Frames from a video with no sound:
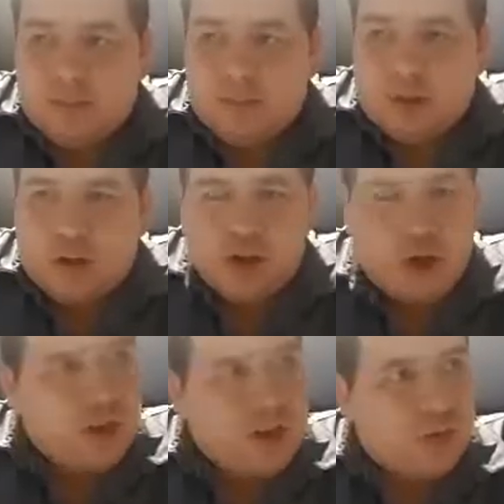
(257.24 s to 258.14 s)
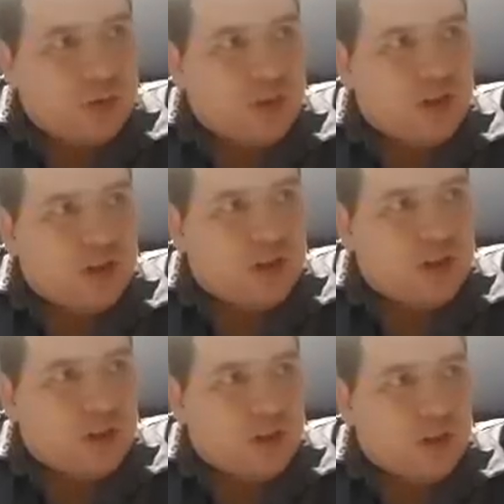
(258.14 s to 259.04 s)
Churchtown just had
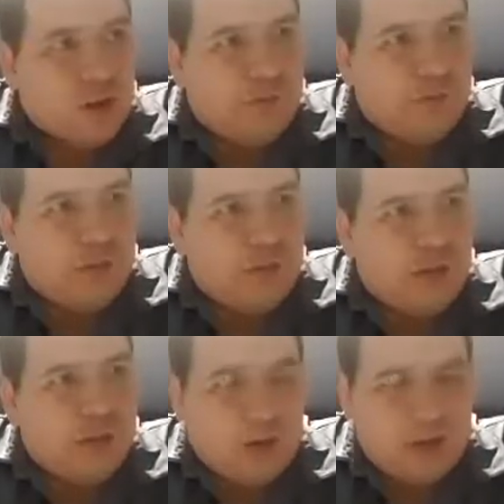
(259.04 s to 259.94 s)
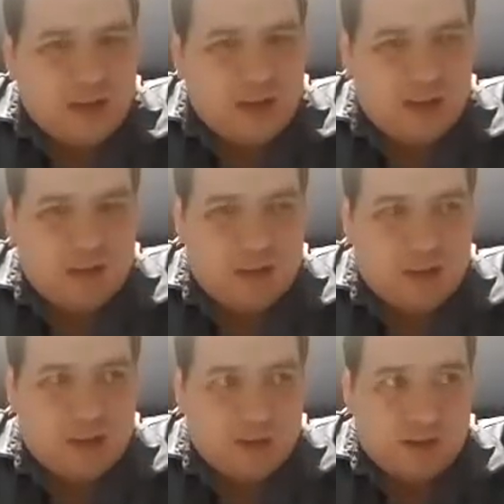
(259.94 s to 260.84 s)
a sort of 15-20 minute
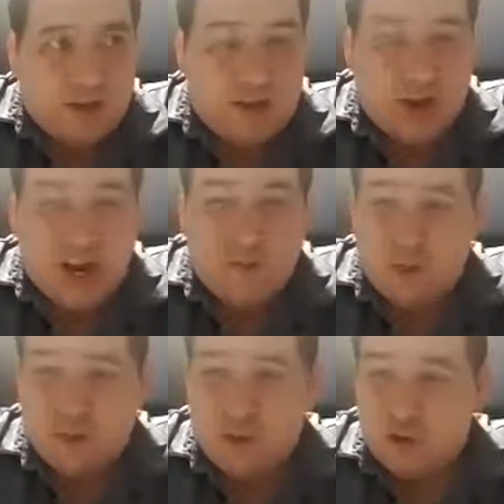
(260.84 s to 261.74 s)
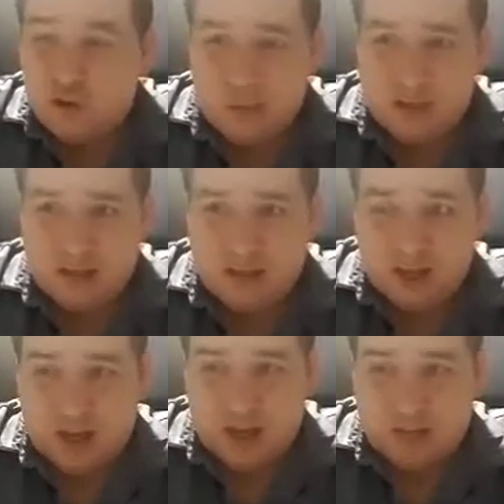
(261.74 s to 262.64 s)
spell in the second half where they just dominated the
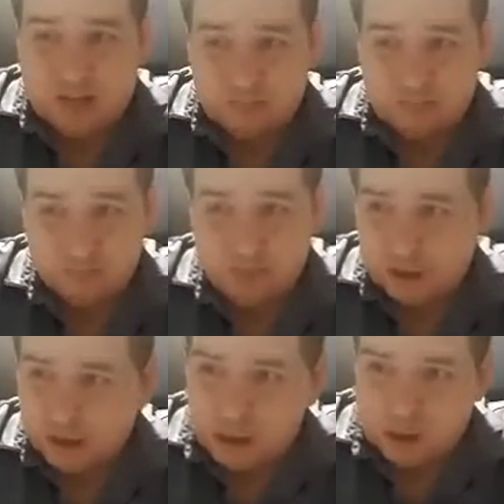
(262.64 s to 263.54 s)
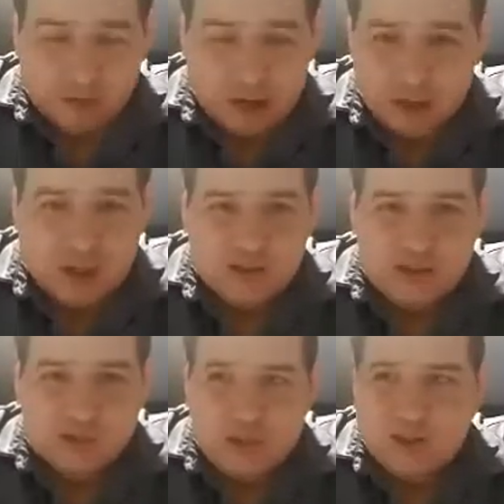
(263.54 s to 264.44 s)
game, created chance
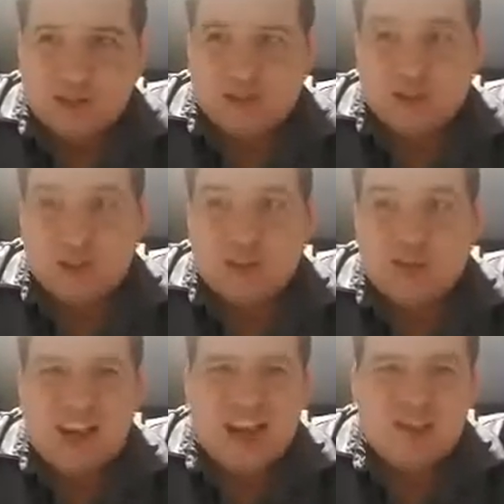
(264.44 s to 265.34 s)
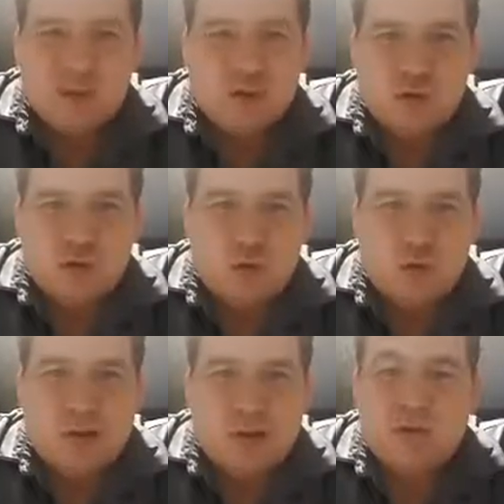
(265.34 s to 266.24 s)
after chance after chance, and Ardsley just couldn't hold
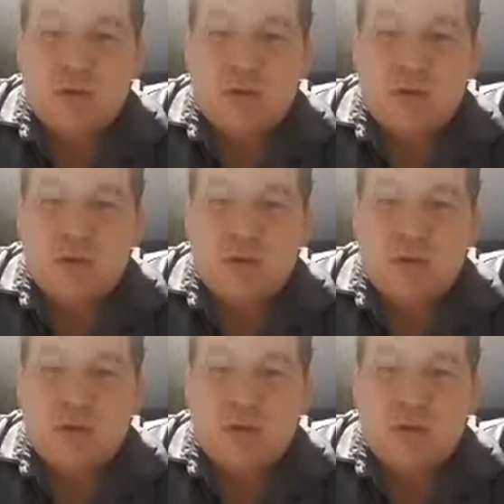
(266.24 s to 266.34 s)
them out.